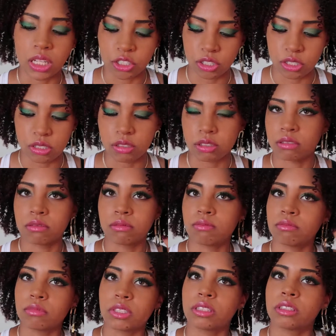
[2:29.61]
It just
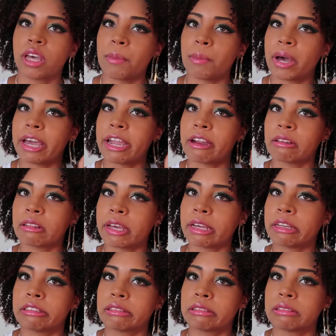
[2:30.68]
kept my hair like